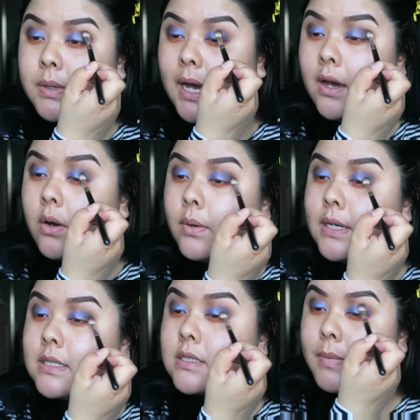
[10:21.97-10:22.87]
but I
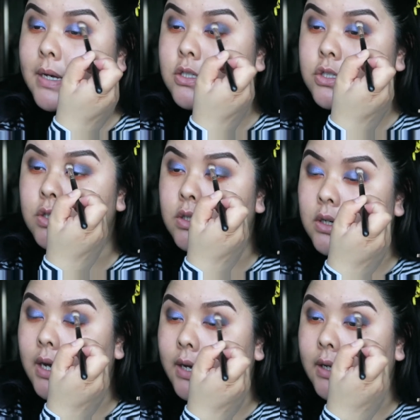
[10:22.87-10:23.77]
always make sure
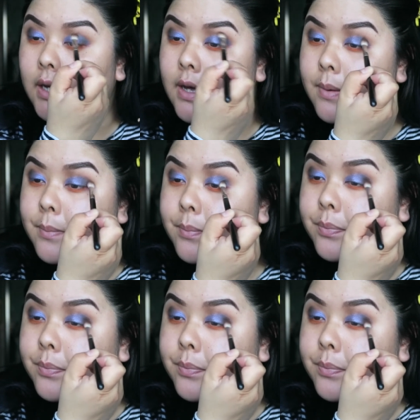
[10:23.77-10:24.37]
I